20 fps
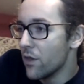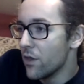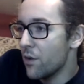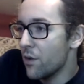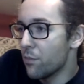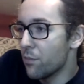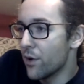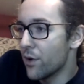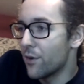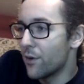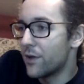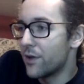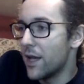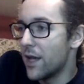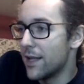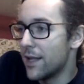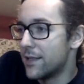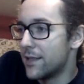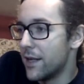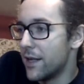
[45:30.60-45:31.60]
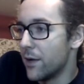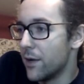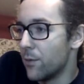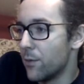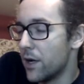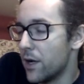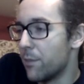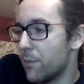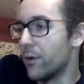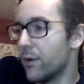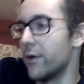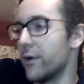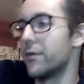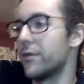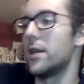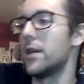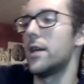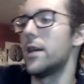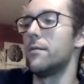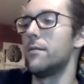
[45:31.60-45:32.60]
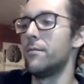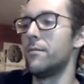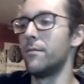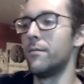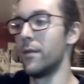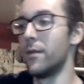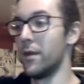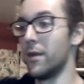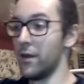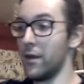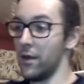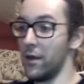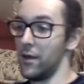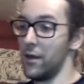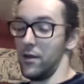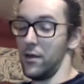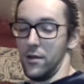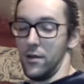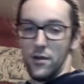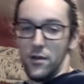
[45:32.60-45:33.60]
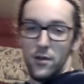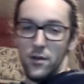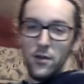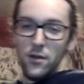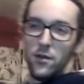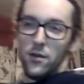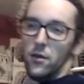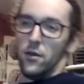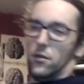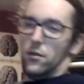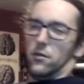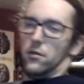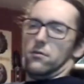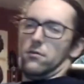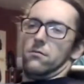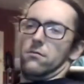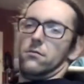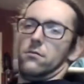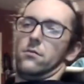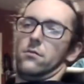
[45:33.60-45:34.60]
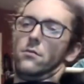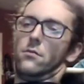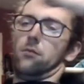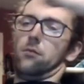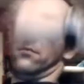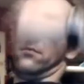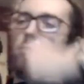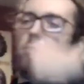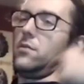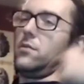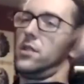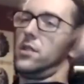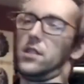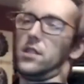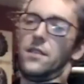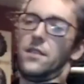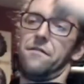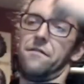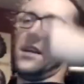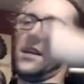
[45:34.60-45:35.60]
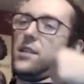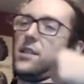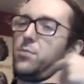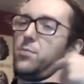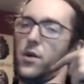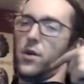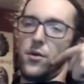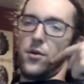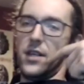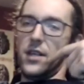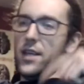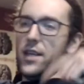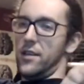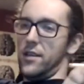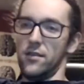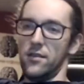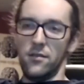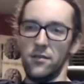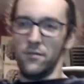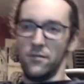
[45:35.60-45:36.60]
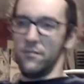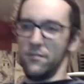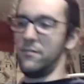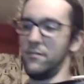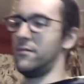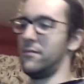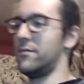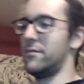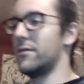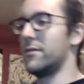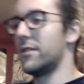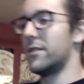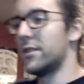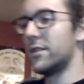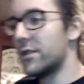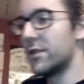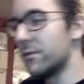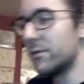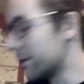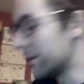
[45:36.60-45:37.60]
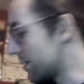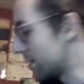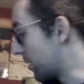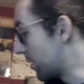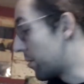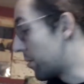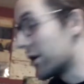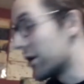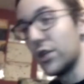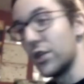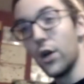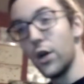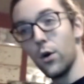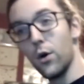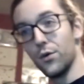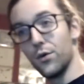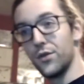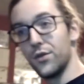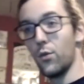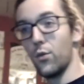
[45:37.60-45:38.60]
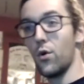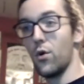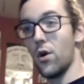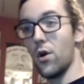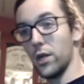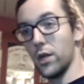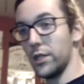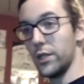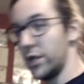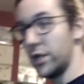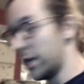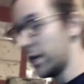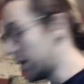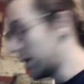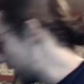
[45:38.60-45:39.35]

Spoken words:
Broke Dad's here. What up, Broke Dad? This is the face Broke Dad. I just want to start punching holes in the wall and shit.